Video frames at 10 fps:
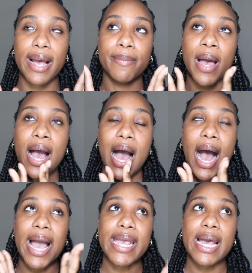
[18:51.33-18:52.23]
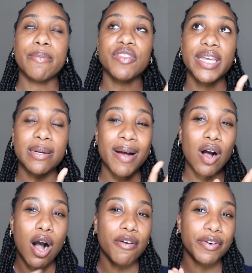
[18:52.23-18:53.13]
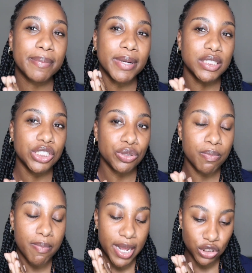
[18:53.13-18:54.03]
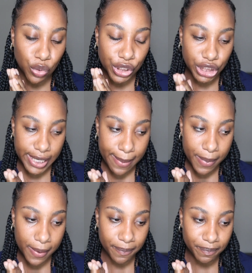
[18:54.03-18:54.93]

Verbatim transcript: I'm I am thinking about offering mentor mentorship.